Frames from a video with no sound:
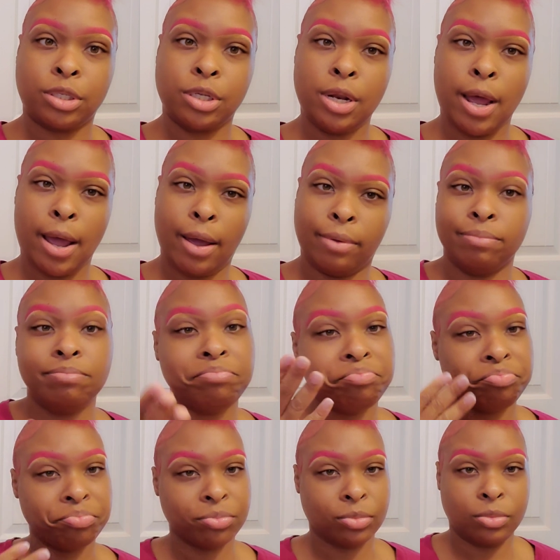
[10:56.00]
see that?
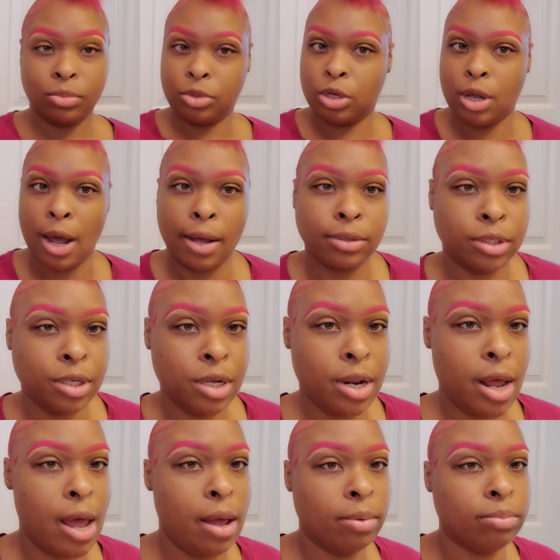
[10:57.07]
Y'all see
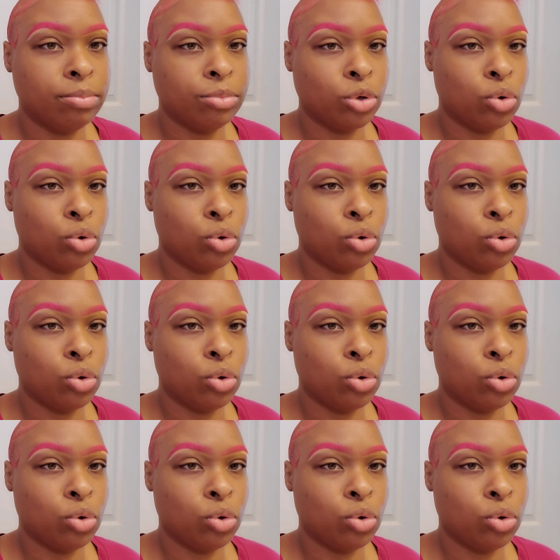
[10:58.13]
that?